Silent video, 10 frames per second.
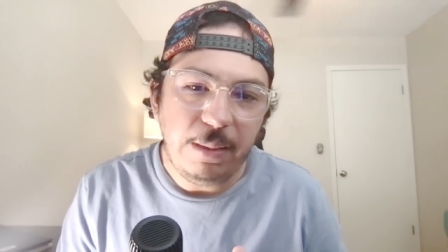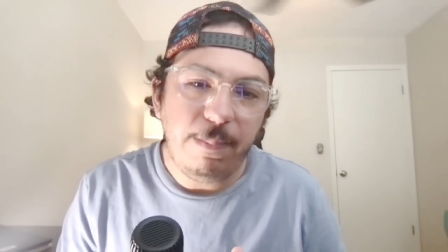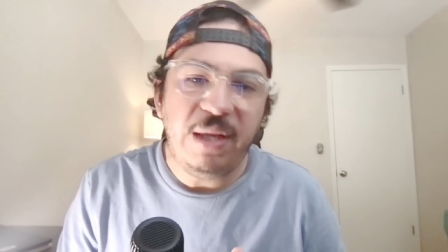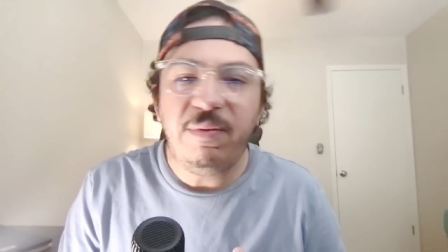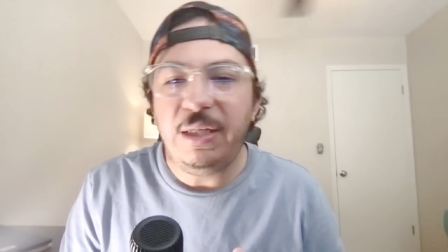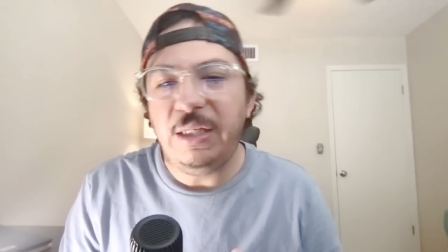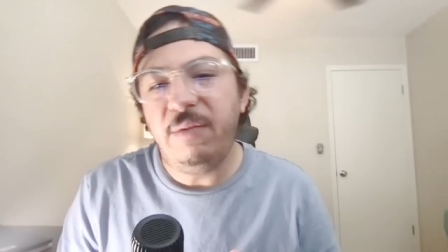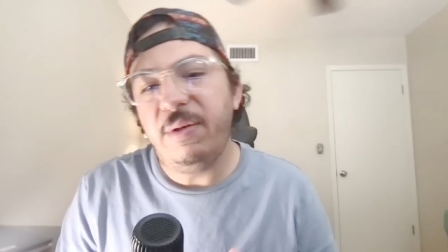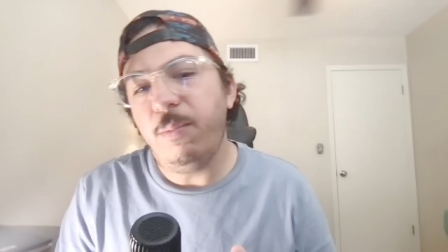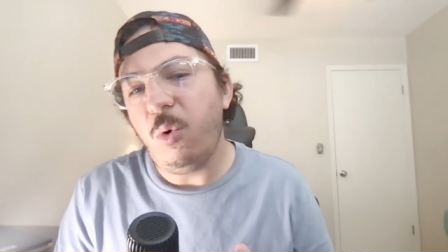maybe
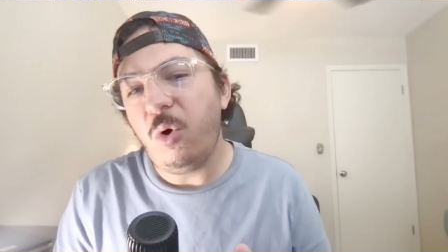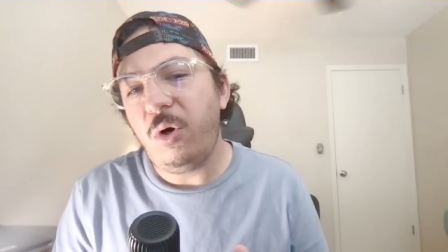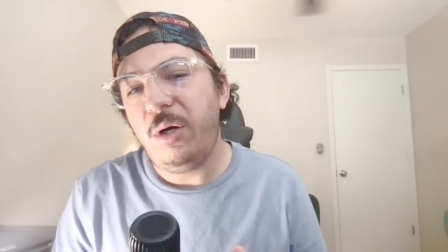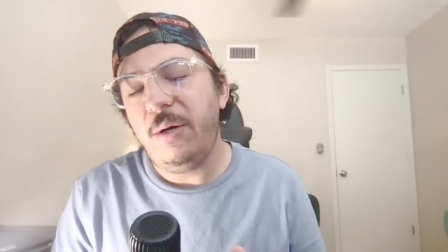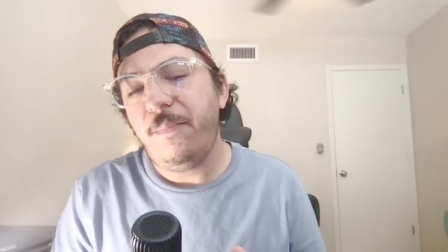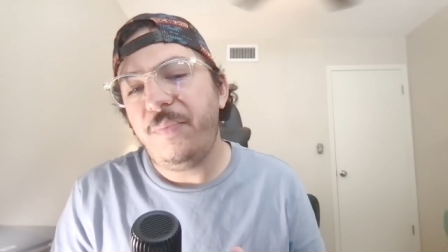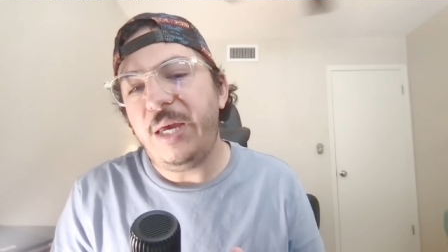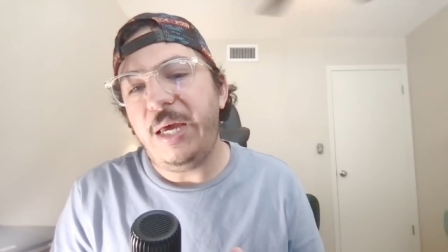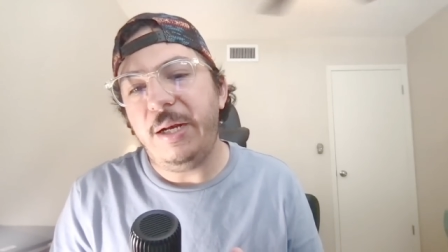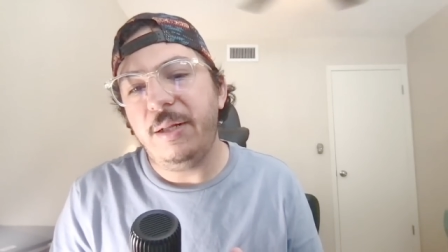even more
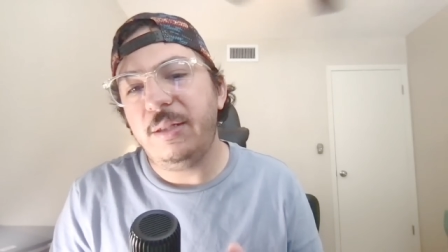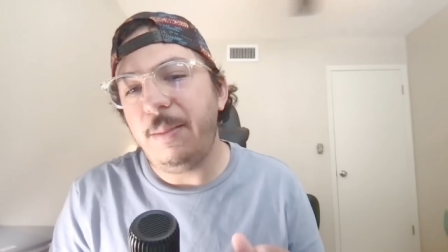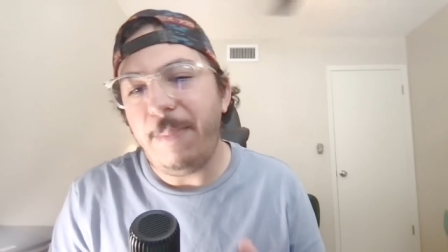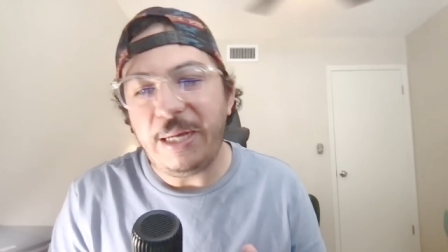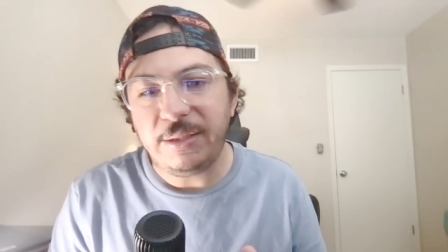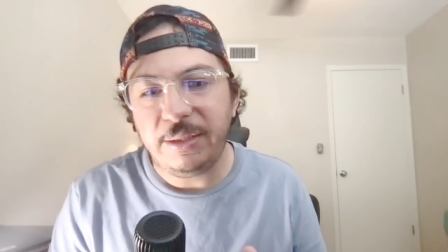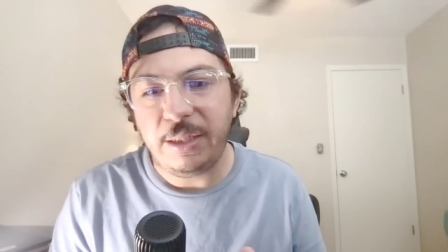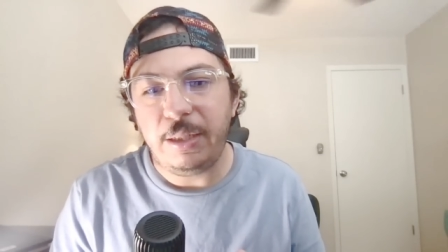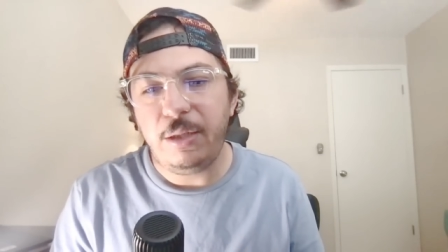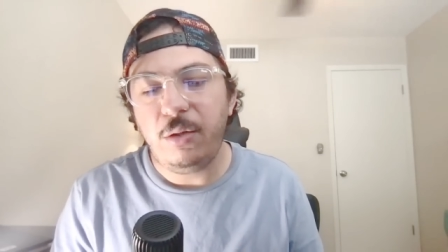than the
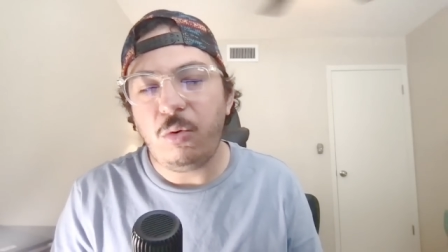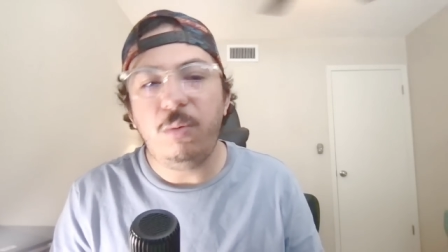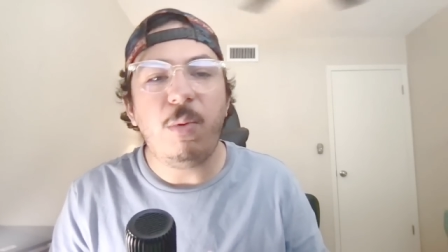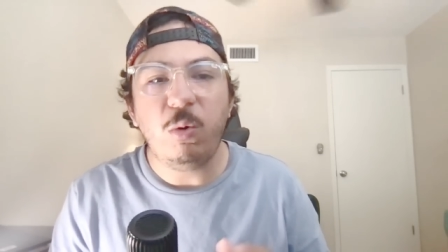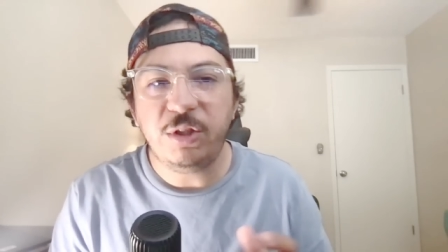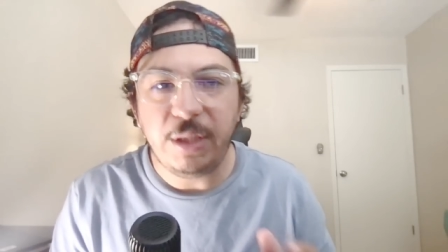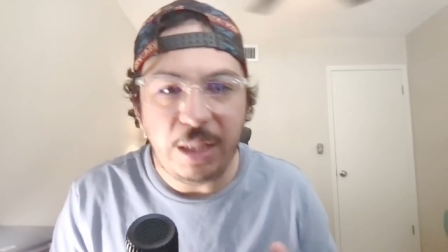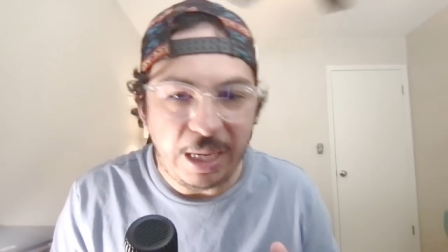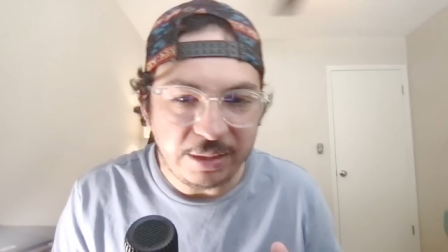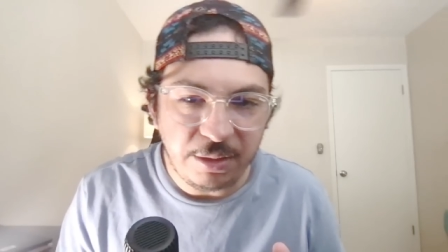Mexican or most
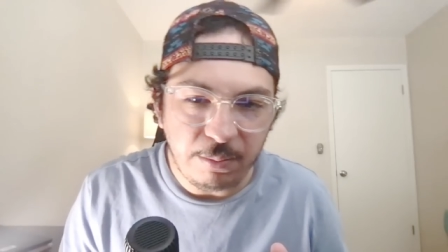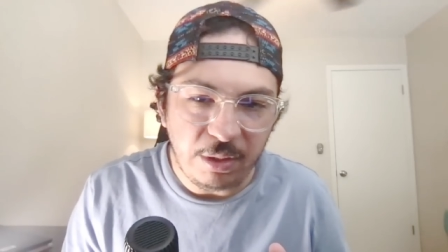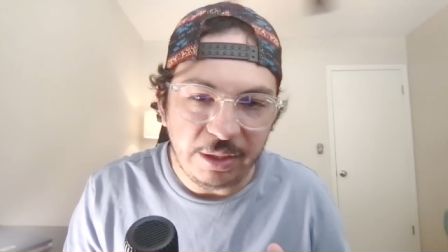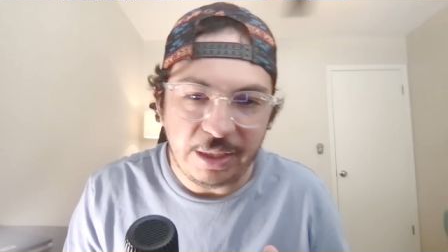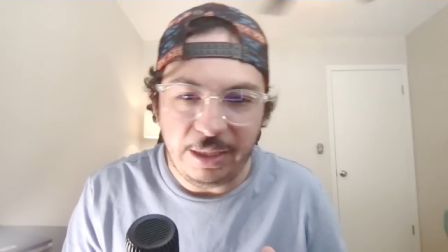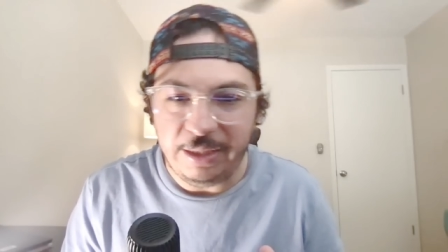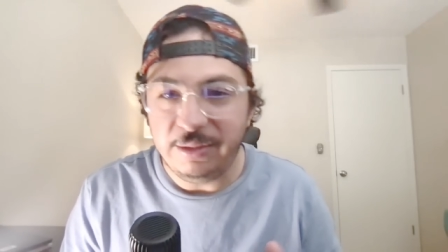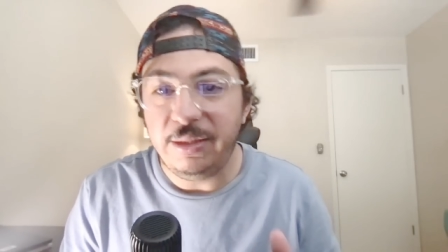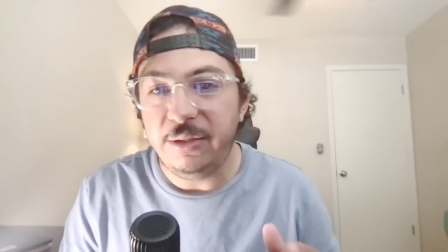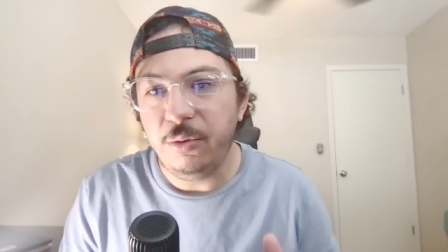Latin American
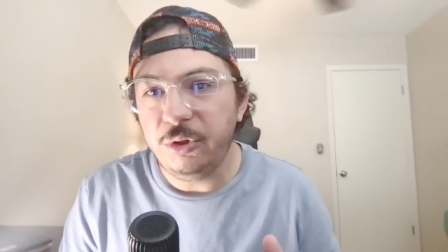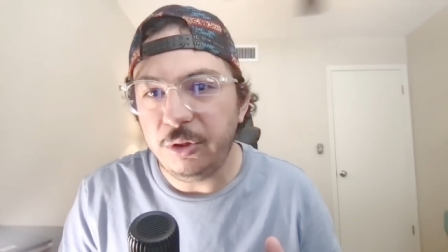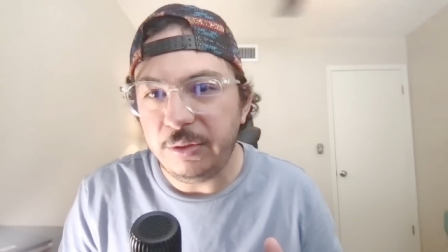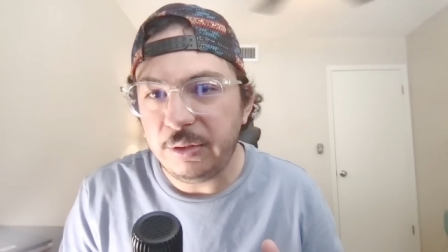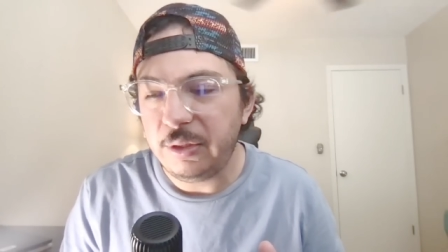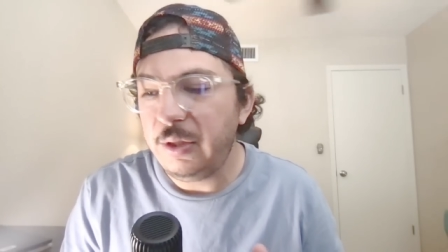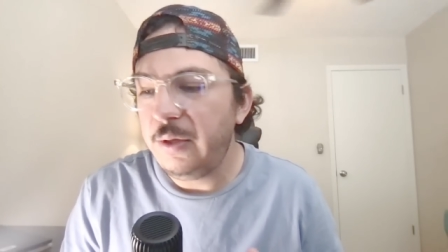institutions.